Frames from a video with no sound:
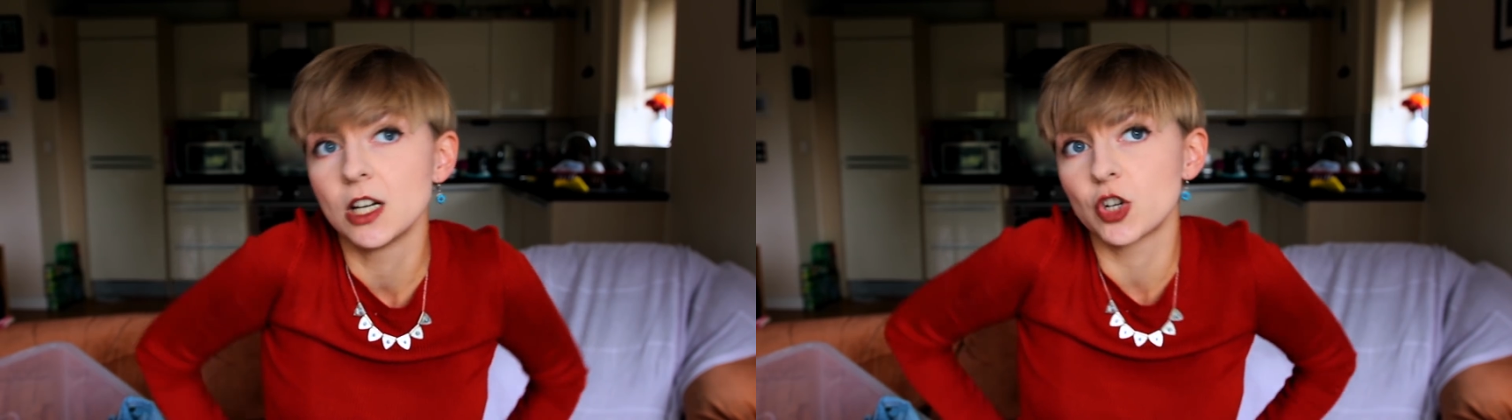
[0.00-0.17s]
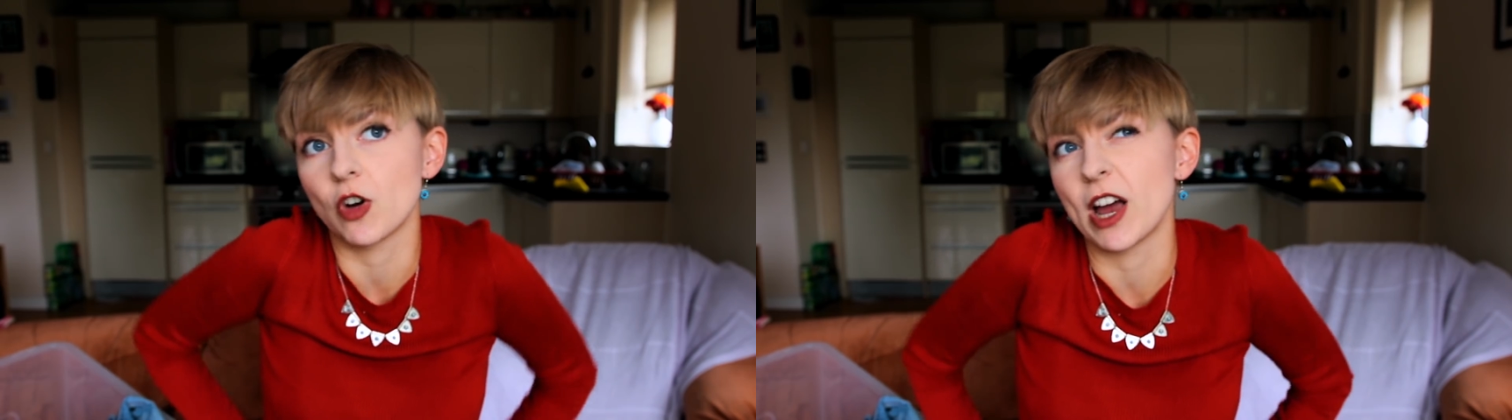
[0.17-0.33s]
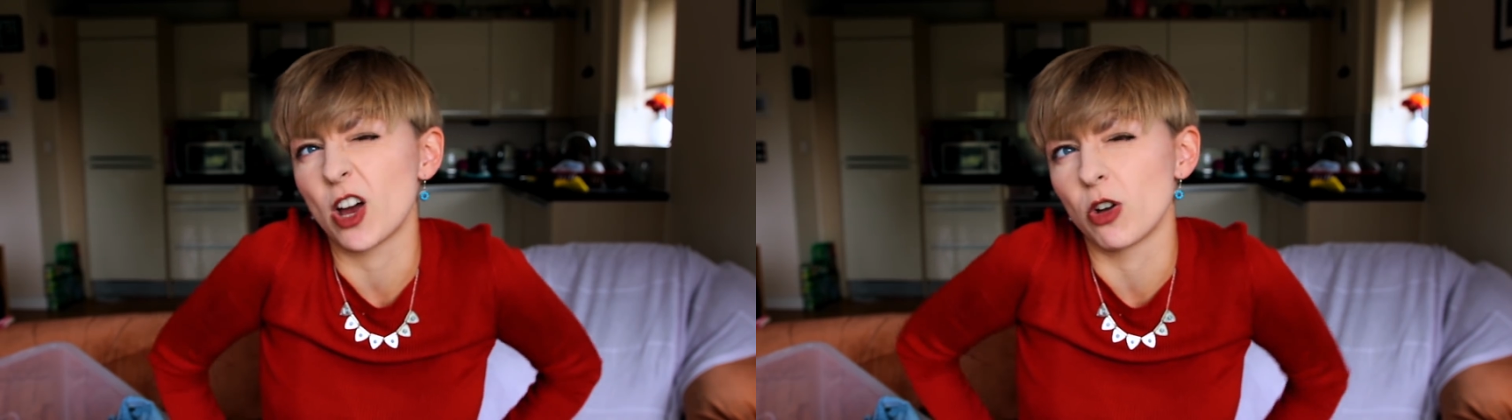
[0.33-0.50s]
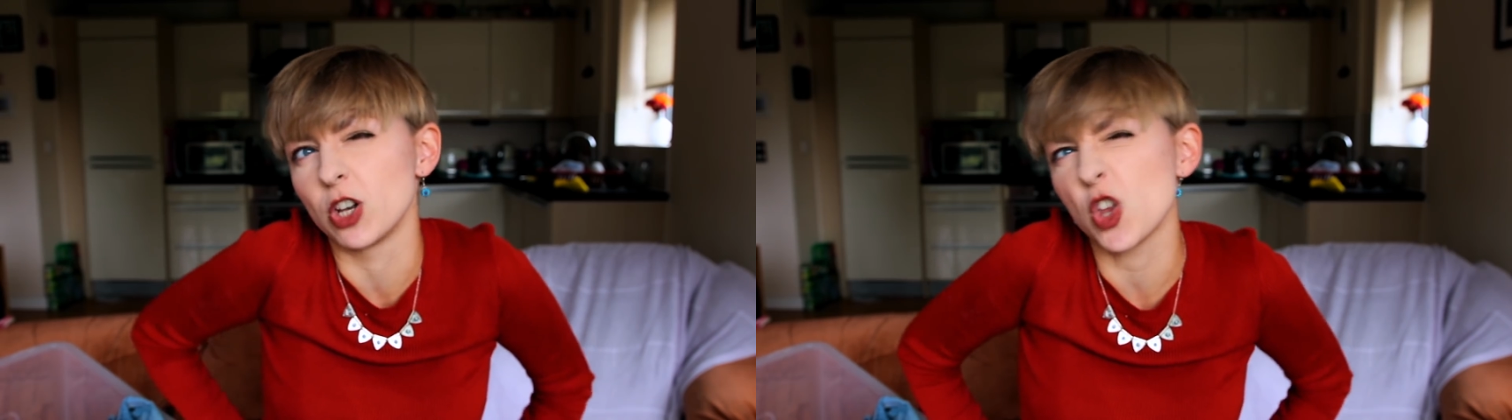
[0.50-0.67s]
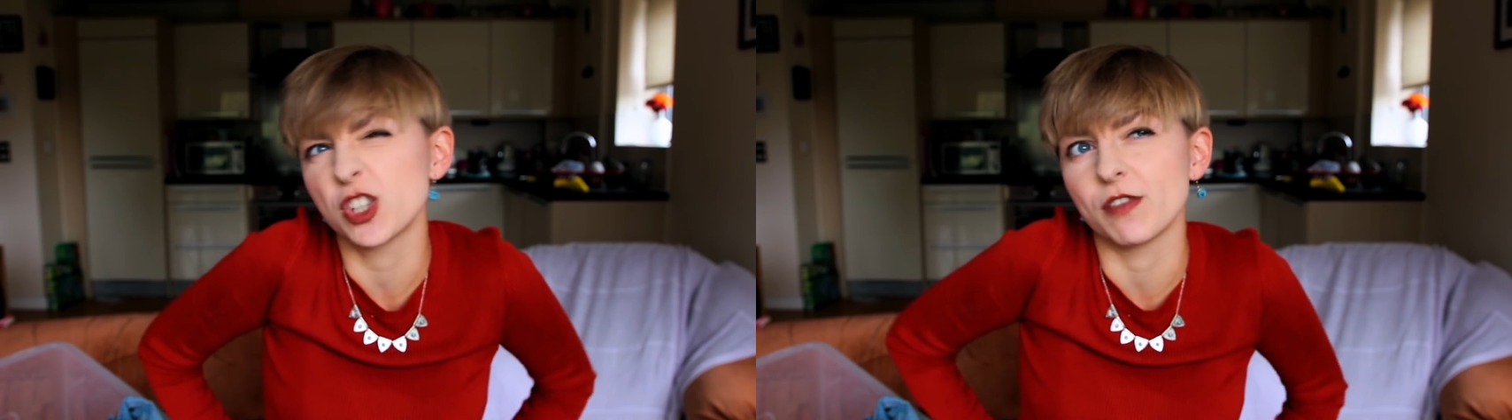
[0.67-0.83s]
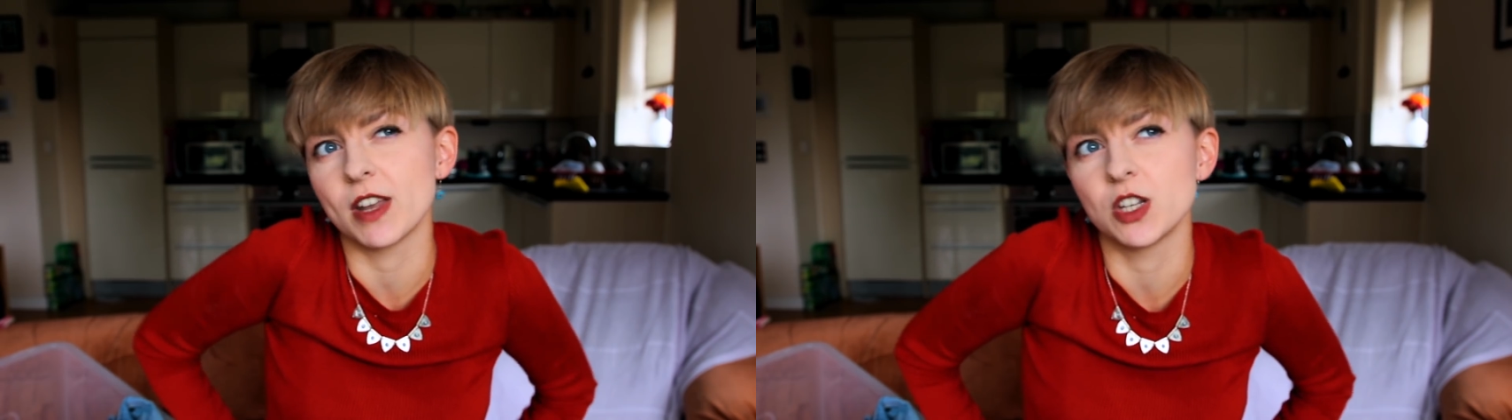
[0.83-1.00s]
trying on
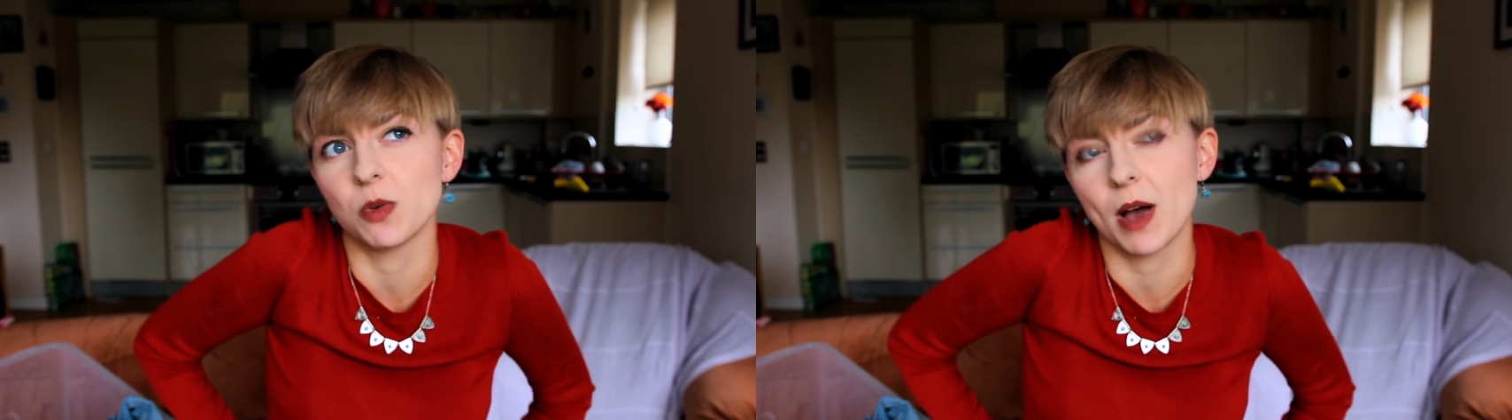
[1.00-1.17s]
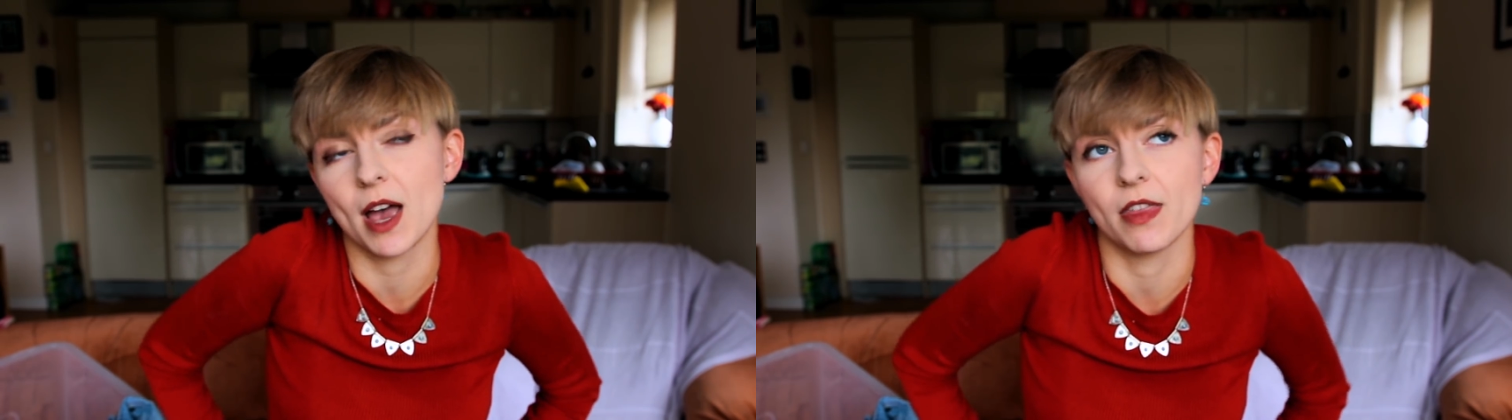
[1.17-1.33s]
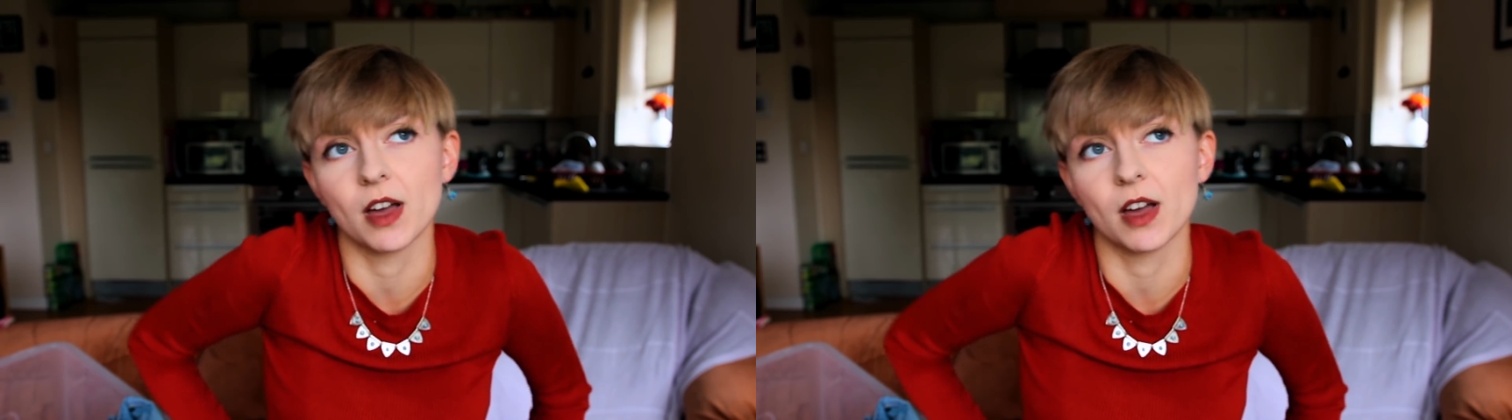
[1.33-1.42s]
lots of underwear